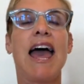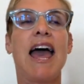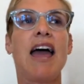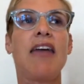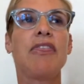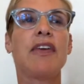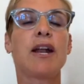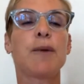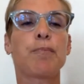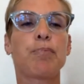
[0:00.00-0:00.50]

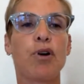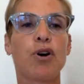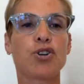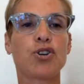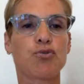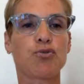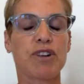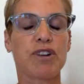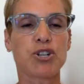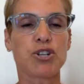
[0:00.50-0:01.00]
and then
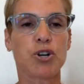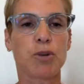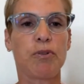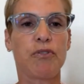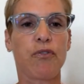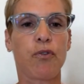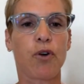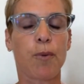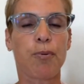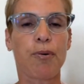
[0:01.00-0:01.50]
approached Richard
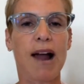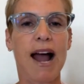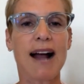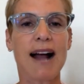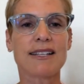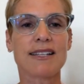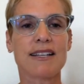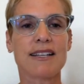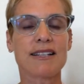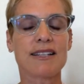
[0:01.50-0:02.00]
before
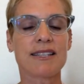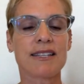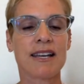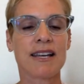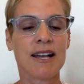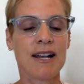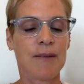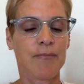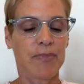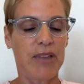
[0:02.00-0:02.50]
practice
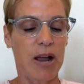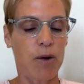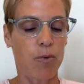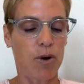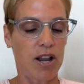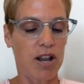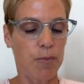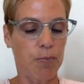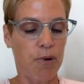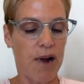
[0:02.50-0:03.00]
at
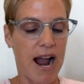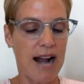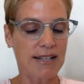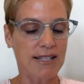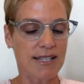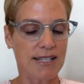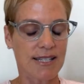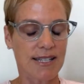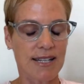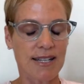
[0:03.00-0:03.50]
one of the
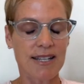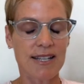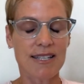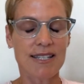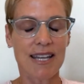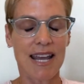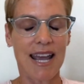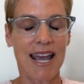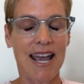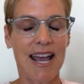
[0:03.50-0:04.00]

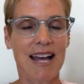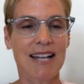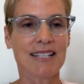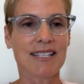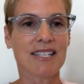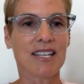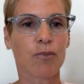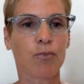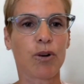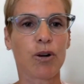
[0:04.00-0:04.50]
practices
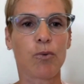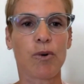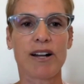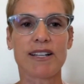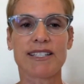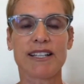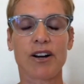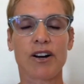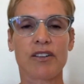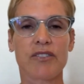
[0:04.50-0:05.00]
and said, we don't
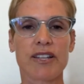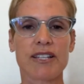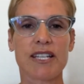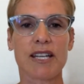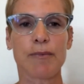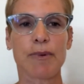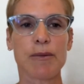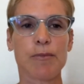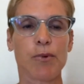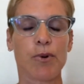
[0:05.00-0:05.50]
want Dara on the
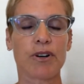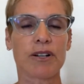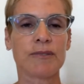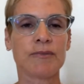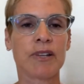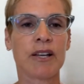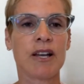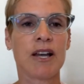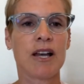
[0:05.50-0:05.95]
team anymore.